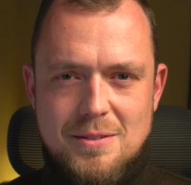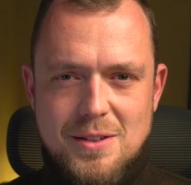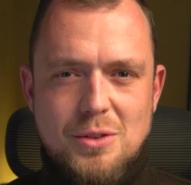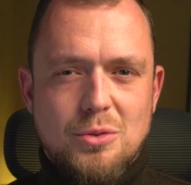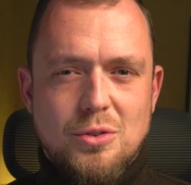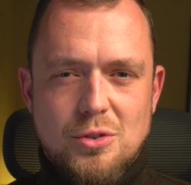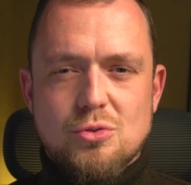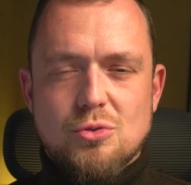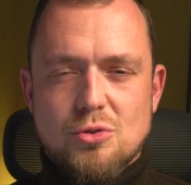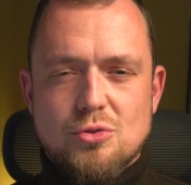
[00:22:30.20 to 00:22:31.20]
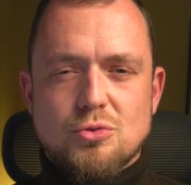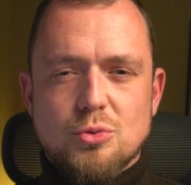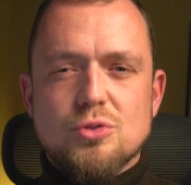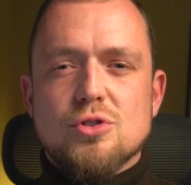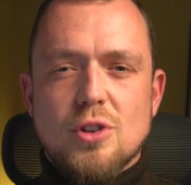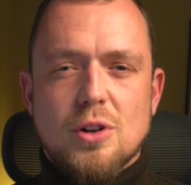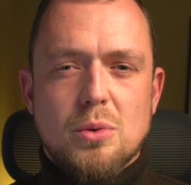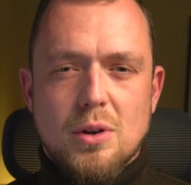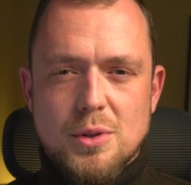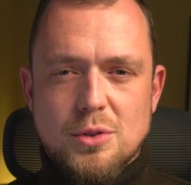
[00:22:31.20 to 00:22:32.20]
You should do it
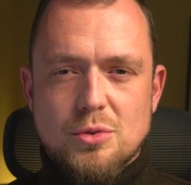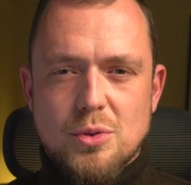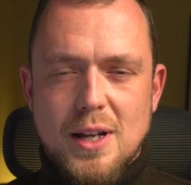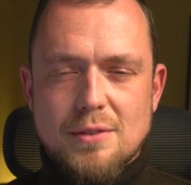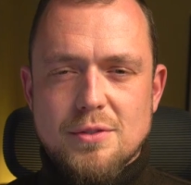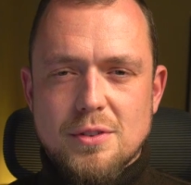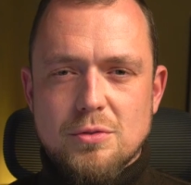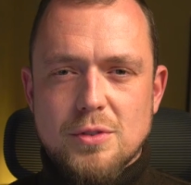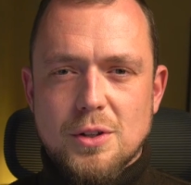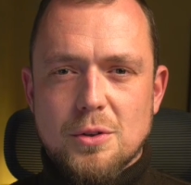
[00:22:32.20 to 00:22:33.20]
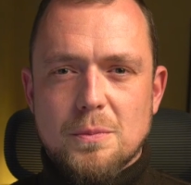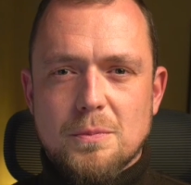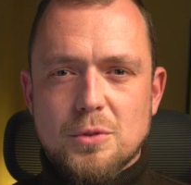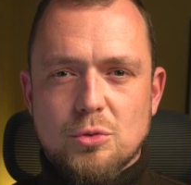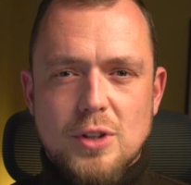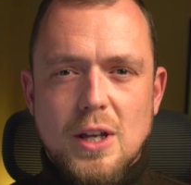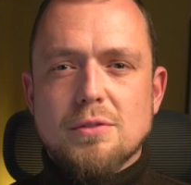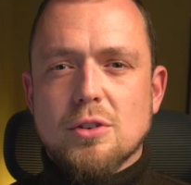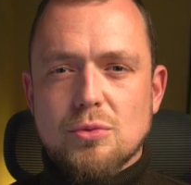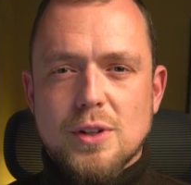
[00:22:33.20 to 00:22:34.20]
slower when you do it after this video. So save
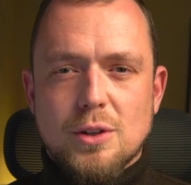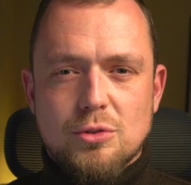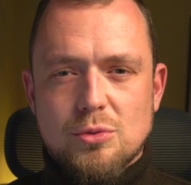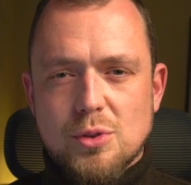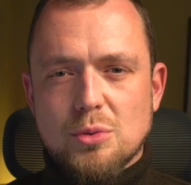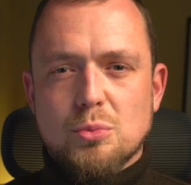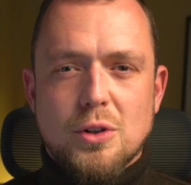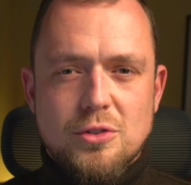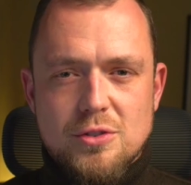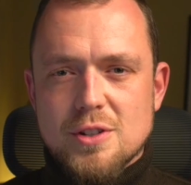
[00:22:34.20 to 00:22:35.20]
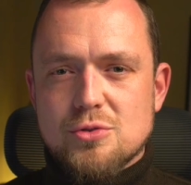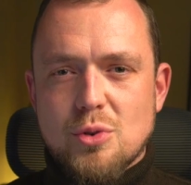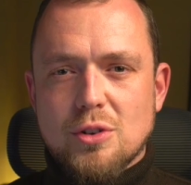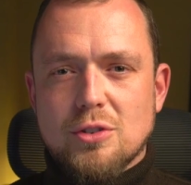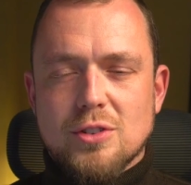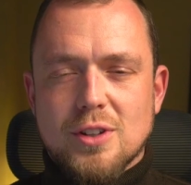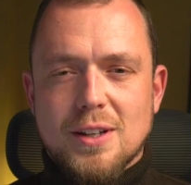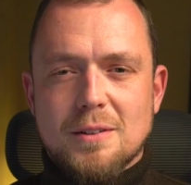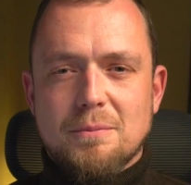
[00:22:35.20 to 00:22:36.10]
this video so you can watch the instructions again.